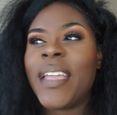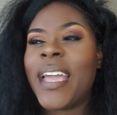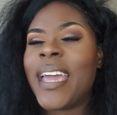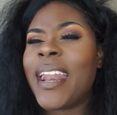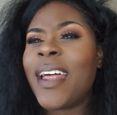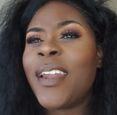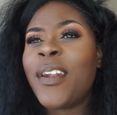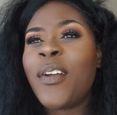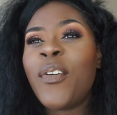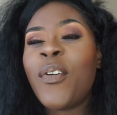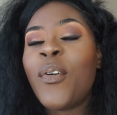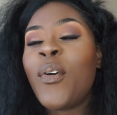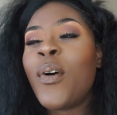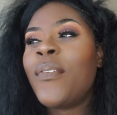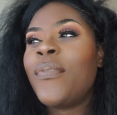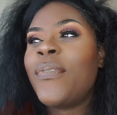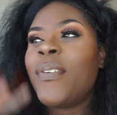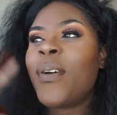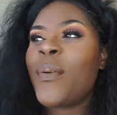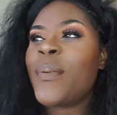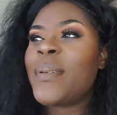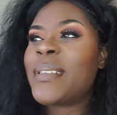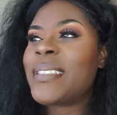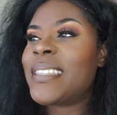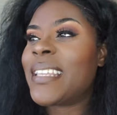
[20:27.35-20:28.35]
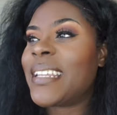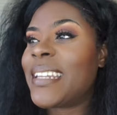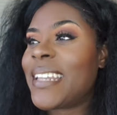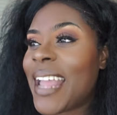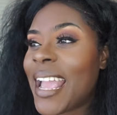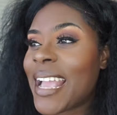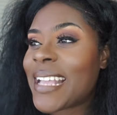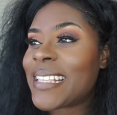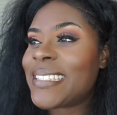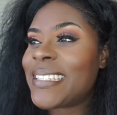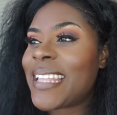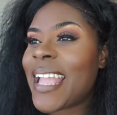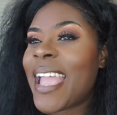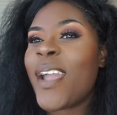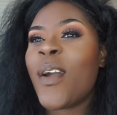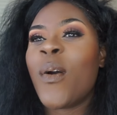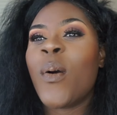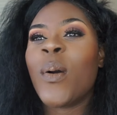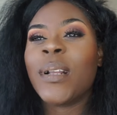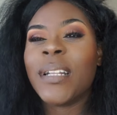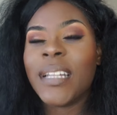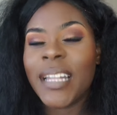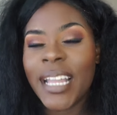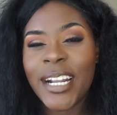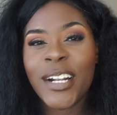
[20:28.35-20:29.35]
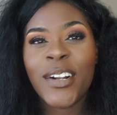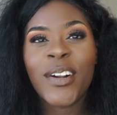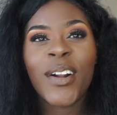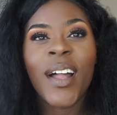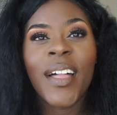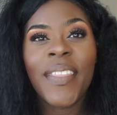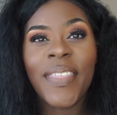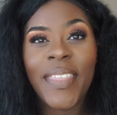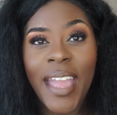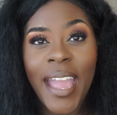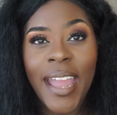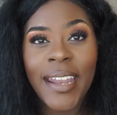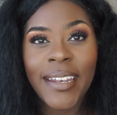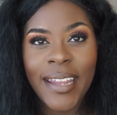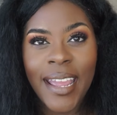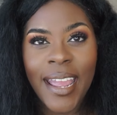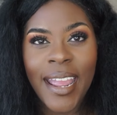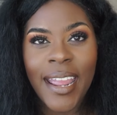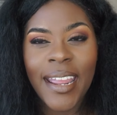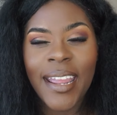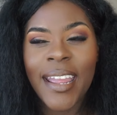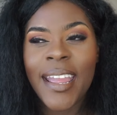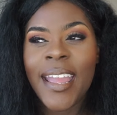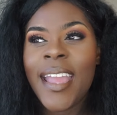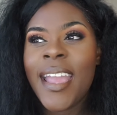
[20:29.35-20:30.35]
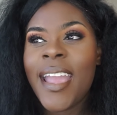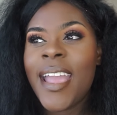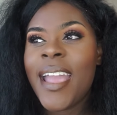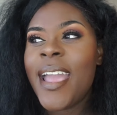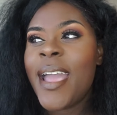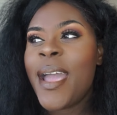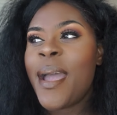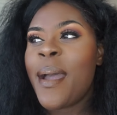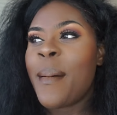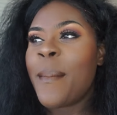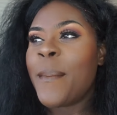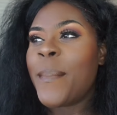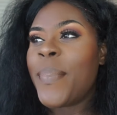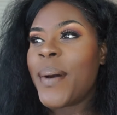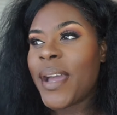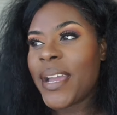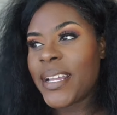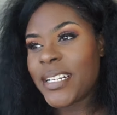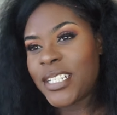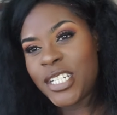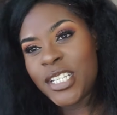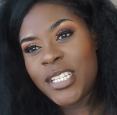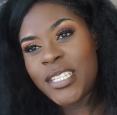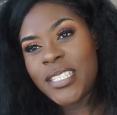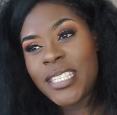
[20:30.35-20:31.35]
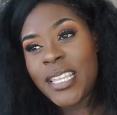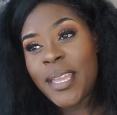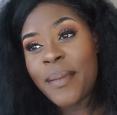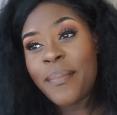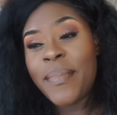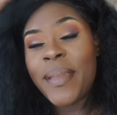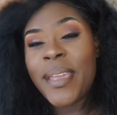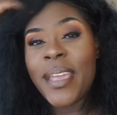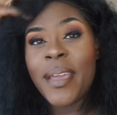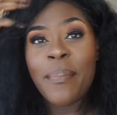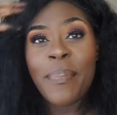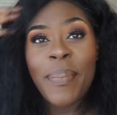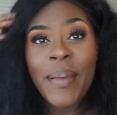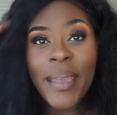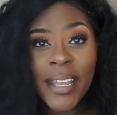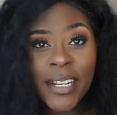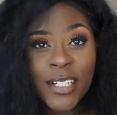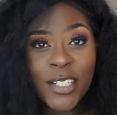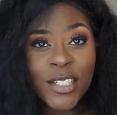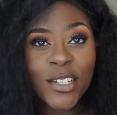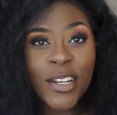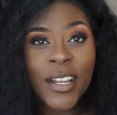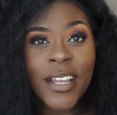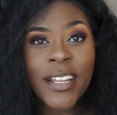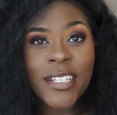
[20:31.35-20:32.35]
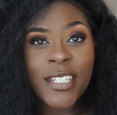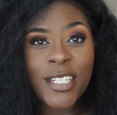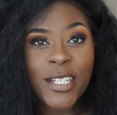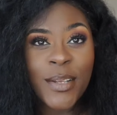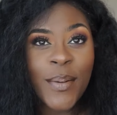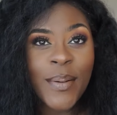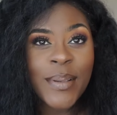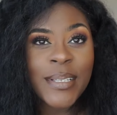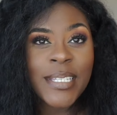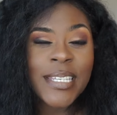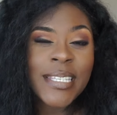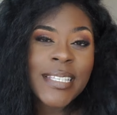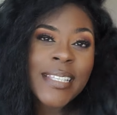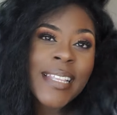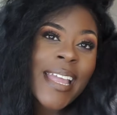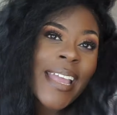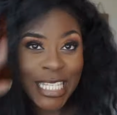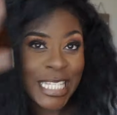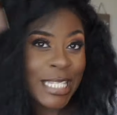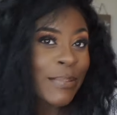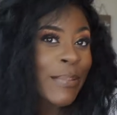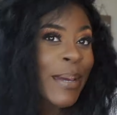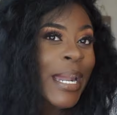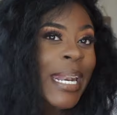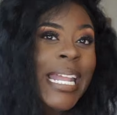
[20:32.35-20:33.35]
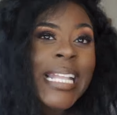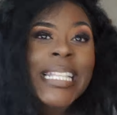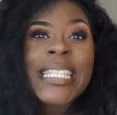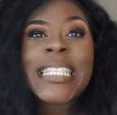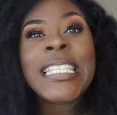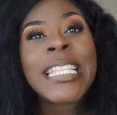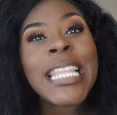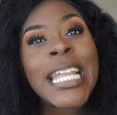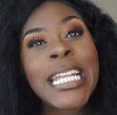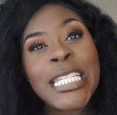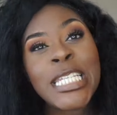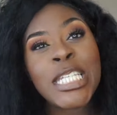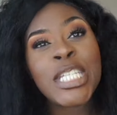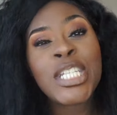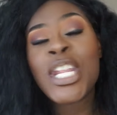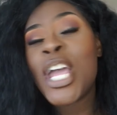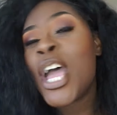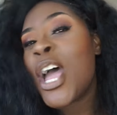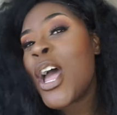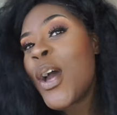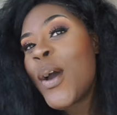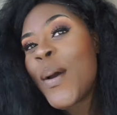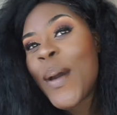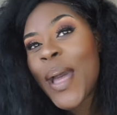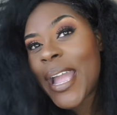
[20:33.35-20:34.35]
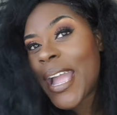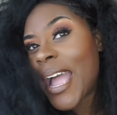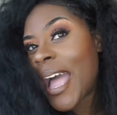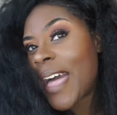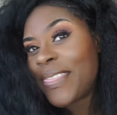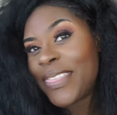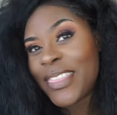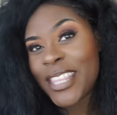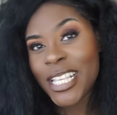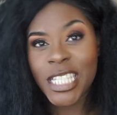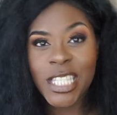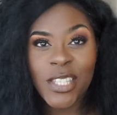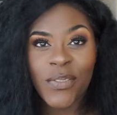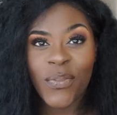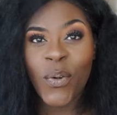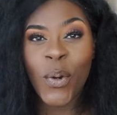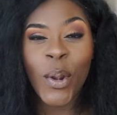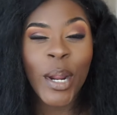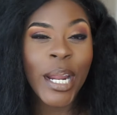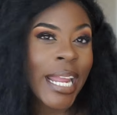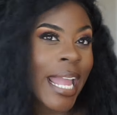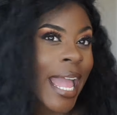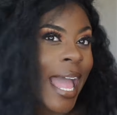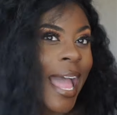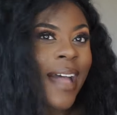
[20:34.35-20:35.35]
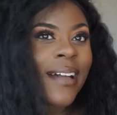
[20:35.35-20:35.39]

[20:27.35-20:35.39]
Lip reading: And I don't know if it was the next day or later on that day, but she sent me a picture and she was just like, just wanted to let you know I got this for you.